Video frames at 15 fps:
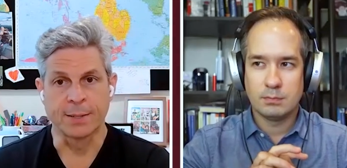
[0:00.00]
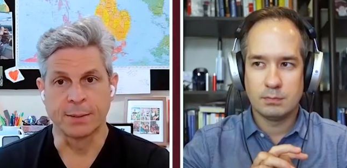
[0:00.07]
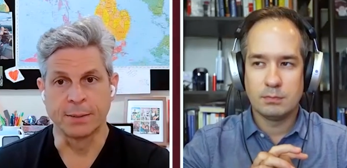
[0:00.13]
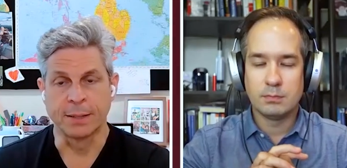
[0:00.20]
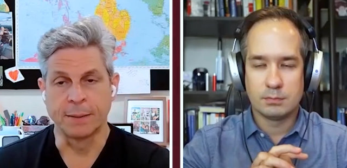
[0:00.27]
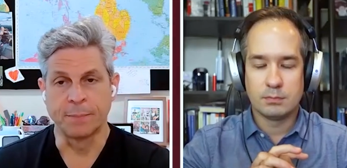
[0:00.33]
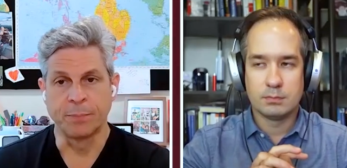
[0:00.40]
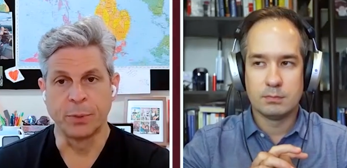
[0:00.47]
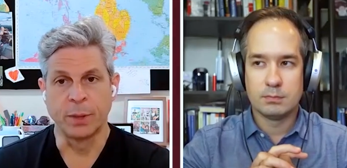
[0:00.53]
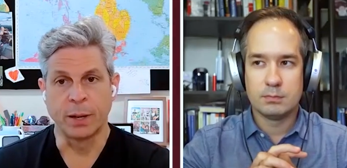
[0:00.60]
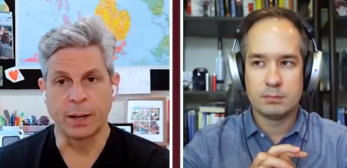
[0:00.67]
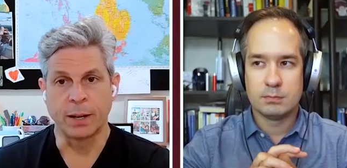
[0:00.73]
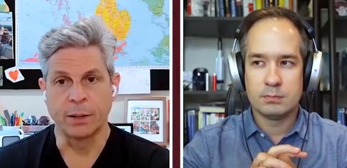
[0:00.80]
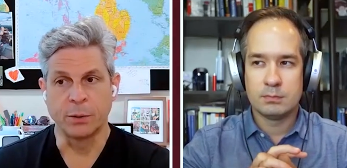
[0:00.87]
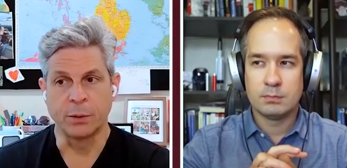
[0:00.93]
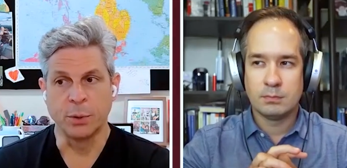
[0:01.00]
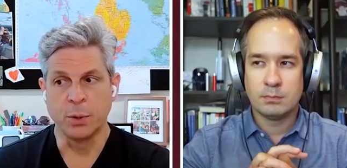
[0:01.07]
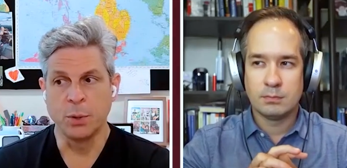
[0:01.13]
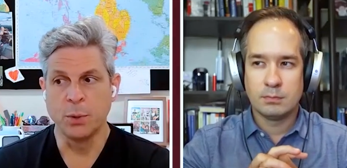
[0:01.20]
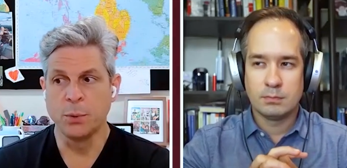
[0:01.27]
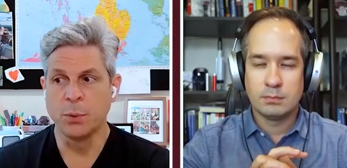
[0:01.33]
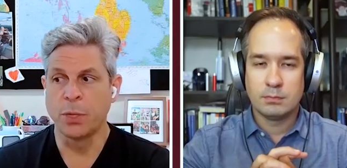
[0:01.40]
Speaker 1: So, uh, uh, do
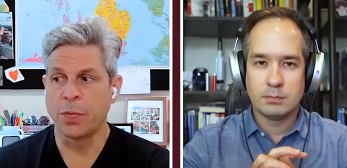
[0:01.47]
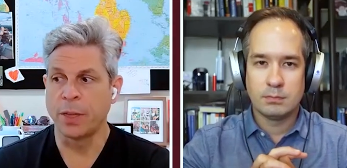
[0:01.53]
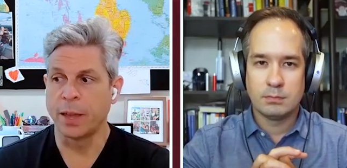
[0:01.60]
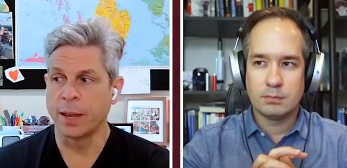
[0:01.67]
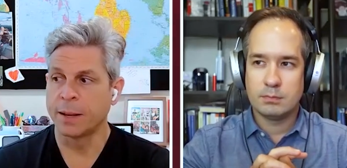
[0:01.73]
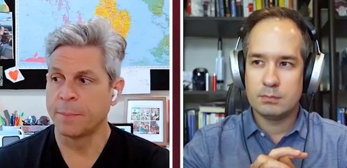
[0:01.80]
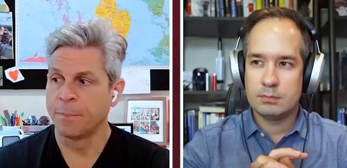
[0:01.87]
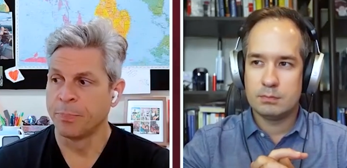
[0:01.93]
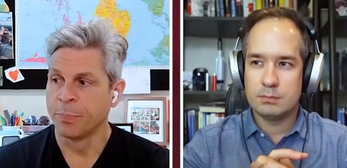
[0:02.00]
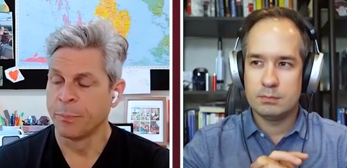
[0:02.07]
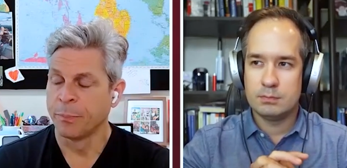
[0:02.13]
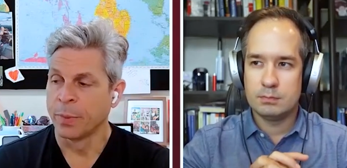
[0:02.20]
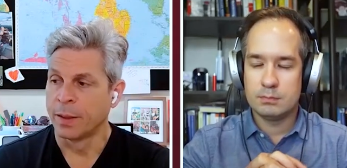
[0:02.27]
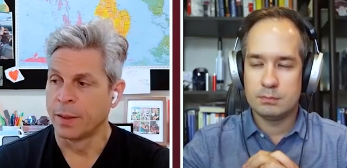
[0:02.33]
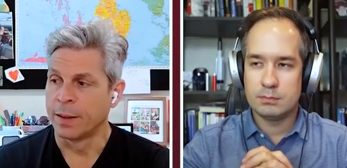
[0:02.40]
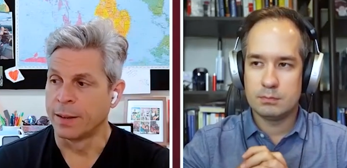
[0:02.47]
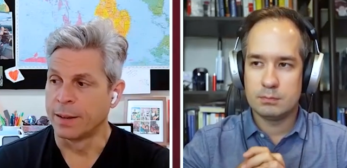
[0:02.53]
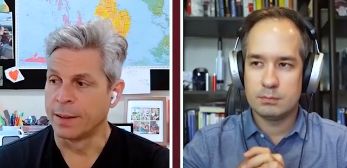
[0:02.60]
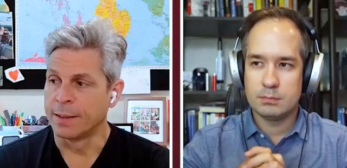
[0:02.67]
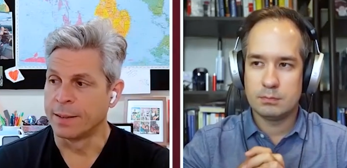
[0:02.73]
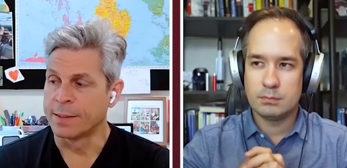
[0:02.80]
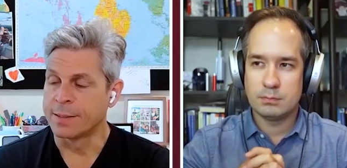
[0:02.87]
you think
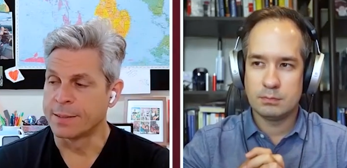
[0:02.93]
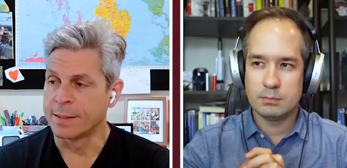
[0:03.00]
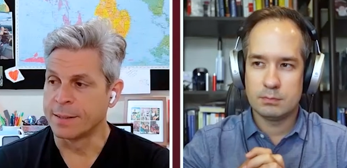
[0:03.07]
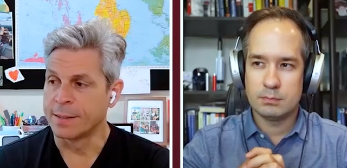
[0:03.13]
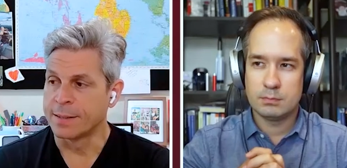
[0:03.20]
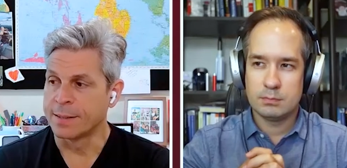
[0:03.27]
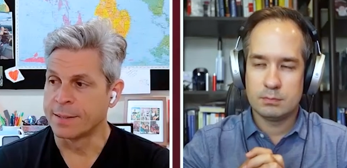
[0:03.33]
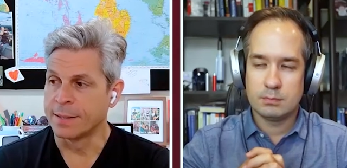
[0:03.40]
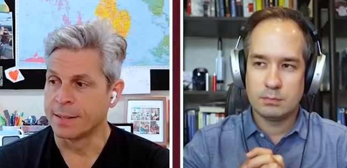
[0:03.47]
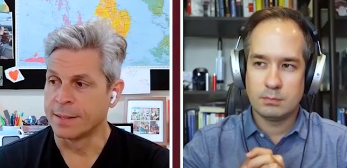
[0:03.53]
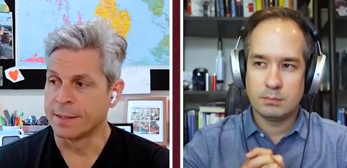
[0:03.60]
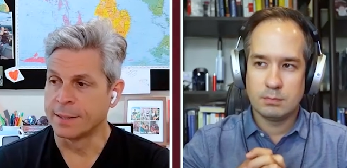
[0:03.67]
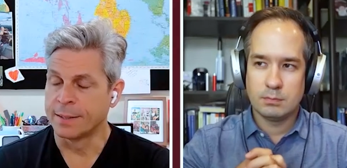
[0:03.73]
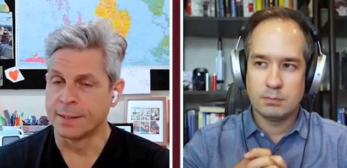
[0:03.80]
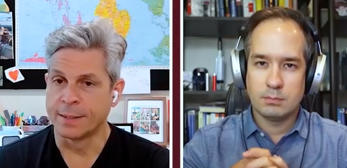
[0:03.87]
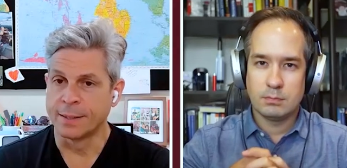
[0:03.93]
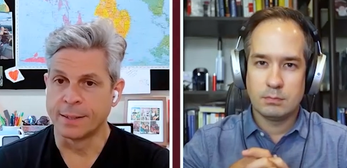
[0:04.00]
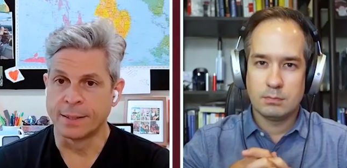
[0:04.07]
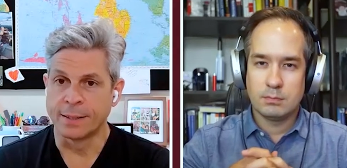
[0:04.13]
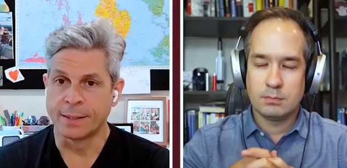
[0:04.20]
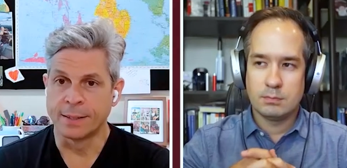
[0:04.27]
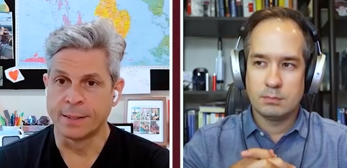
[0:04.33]
uh, is is the
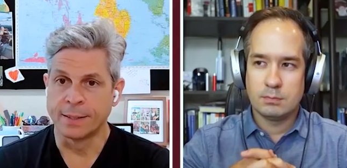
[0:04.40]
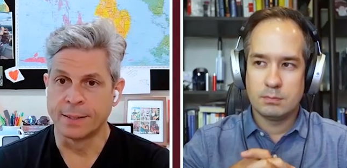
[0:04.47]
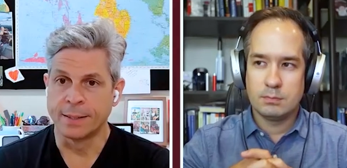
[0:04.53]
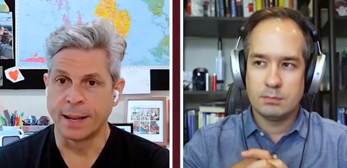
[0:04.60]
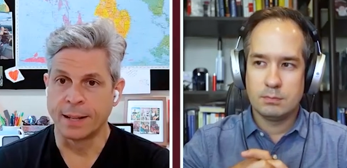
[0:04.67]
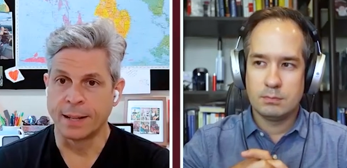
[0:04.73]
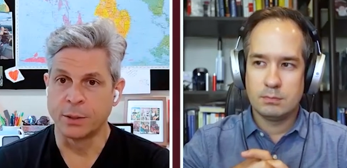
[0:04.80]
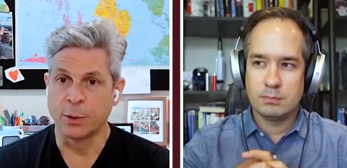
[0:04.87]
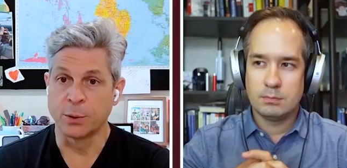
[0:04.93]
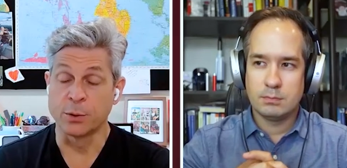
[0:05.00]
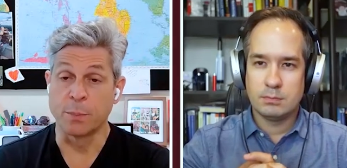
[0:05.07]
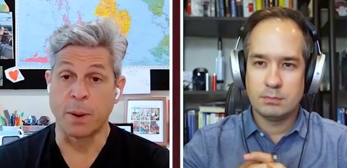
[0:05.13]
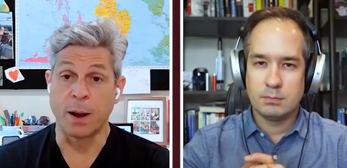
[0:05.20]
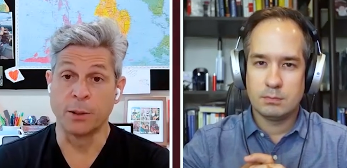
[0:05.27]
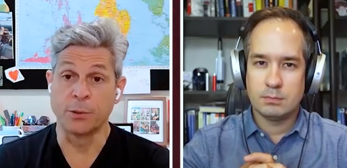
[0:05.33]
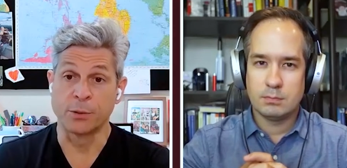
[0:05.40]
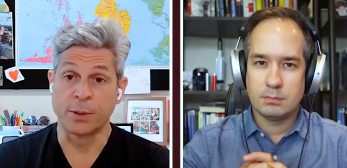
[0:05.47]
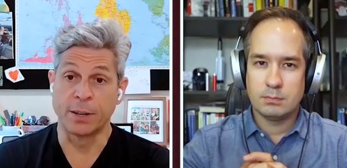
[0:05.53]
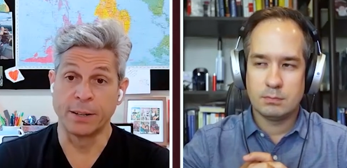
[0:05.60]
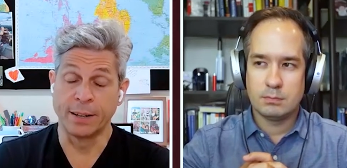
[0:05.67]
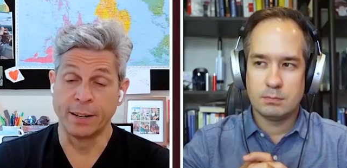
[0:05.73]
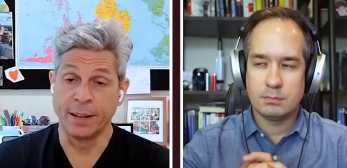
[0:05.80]
the that those modules
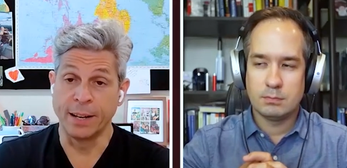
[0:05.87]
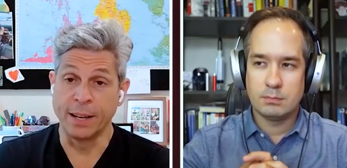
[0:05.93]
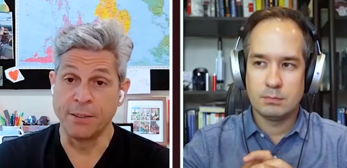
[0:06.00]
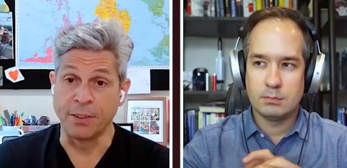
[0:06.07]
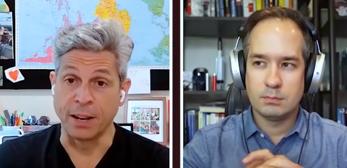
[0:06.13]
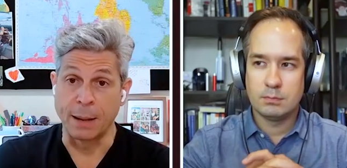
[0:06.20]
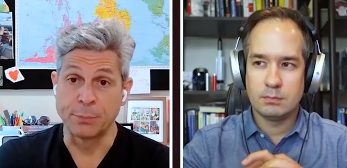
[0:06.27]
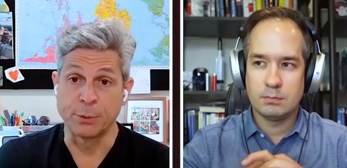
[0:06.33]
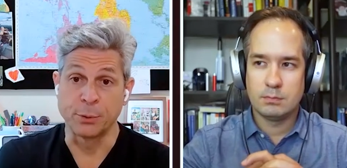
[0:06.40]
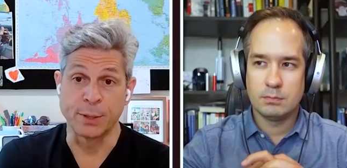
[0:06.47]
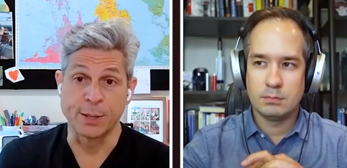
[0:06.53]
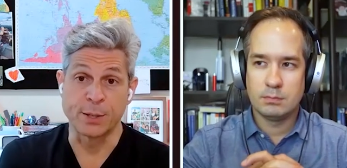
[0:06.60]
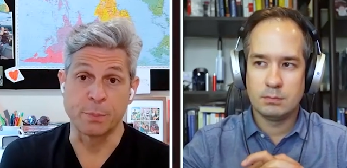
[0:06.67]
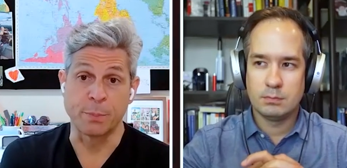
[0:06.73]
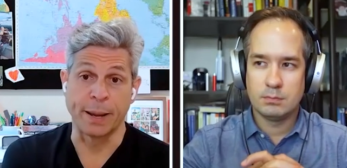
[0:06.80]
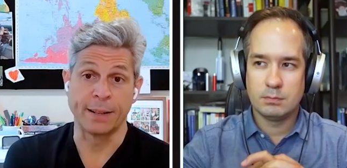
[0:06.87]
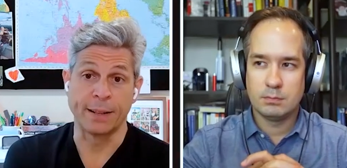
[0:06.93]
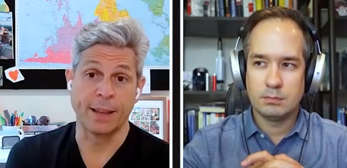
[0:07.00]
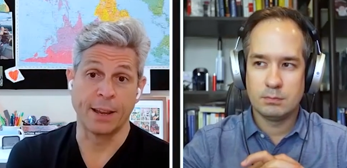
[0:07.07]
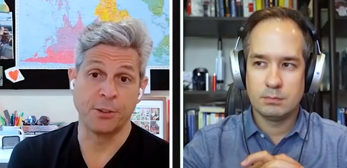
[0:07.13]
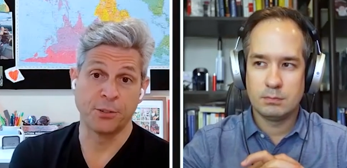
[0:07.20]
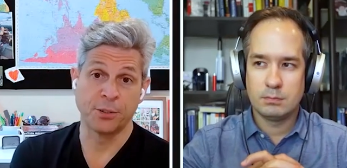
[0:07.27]
are they living up to the
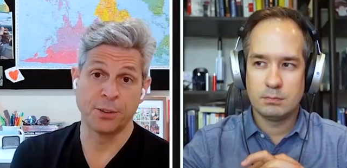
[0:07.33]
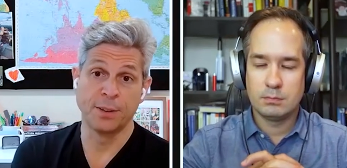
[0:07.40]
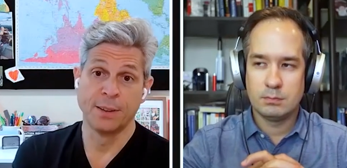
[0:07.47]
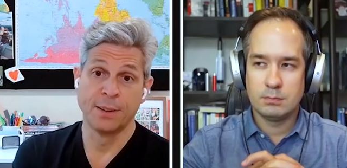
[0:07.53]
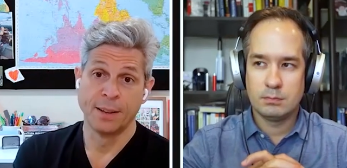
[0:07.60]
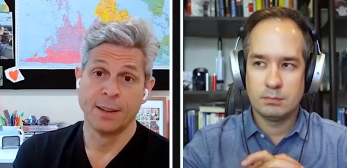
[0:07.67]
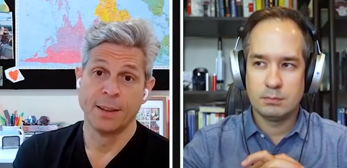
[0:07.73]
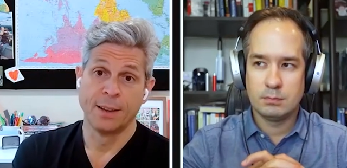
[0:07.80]
expectation